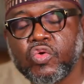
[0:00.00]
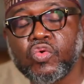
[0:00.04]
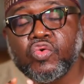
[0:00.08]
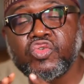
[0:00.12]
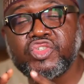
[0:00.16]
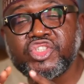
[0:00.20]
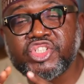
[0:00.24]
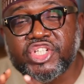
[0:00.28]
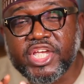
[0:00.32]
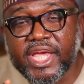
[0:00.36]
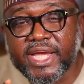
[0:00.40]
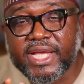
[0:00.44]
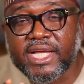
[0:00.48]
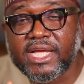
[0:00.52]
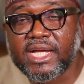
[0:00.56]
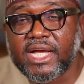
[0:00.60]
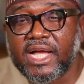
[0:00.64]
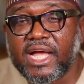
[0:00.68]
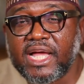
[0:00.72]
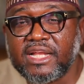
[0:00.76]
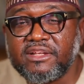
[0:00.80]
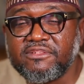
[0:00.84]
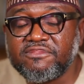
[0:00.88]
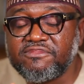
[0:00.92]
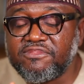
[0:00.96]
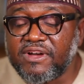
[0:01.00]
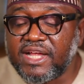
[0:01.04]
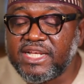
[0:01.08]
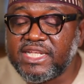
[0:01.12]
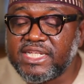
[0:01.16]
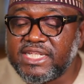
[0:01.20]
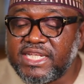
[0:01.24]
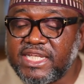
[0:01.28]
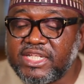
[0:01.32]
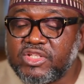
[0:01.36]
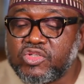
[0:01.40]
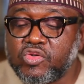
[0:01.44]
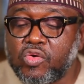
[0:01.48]
who check and
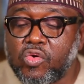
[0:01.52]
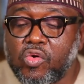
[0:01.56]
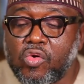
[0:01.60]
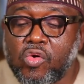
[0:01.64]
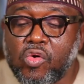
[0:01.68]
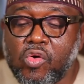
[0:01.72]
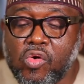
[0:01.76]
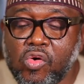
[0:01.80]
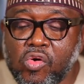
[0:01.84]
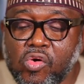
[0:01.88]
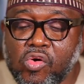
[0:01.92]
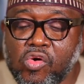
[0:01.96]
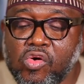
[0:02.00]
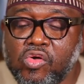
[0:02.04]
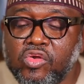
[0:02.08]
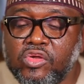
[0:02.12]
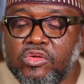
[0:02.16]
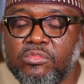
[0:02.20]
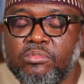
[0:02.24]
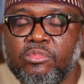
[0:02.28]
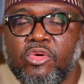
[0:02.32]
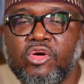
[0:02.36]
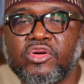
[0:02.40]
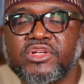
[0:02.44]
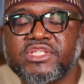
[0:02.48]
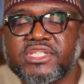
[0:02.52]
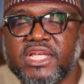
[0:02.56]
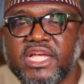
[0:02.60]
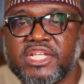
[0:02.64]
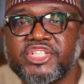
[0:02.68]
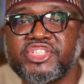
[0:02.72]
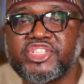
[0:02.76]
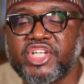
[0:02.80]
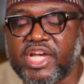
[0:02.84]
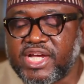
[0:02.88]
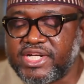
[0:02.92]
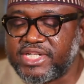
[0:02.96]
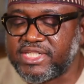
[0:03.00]
validate all mosques
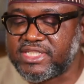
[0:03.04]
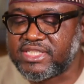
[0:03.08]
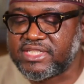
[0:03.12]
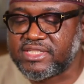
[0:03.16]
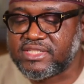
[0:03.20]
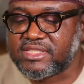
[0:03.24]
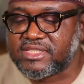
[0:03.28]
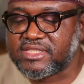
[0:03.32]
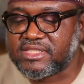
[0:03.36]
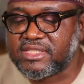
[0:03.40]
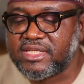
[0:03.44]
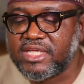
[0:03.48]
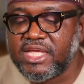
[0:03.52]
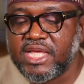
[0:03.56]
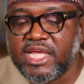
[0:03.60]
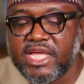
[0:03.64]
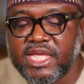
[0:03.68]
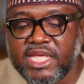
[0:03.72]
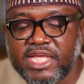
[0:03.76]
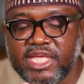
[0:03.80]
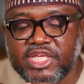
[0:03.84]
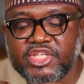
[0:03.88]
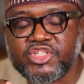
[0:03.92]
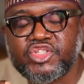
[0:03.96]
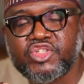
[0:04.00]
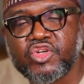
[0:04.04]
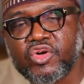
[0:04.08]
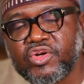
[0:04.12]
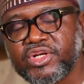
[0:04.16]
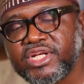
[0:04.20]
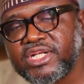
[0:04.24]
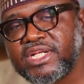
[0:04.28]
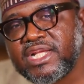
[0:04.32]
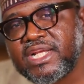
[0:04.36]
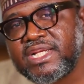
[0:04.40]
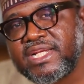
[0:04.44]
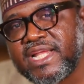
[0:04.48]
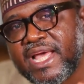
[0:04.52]
and charities,
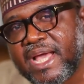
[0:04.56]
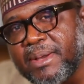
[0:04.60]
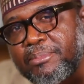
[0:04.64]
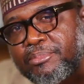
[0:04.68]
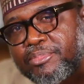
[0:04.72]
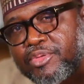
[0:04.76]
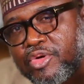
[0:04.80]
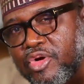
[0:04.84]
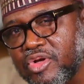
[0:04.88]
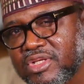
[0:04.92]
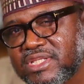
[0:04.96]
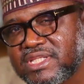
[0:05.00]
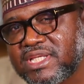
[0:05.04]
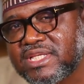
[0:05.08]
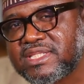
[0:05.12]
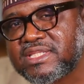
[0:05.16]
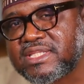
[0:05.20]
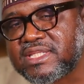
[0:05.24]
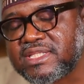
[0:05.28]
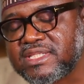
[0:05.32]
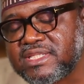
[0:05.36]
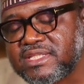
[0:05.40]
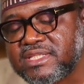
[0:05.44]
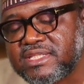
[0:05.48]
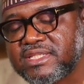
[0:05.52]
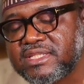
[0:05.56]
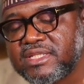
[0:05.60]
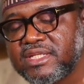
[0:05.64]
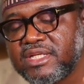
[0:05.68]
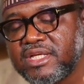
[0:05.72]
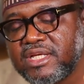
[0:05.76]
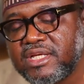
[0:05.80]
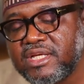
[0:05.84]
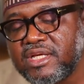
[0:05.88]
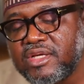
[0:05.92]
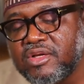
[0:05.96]
ensuring that their processes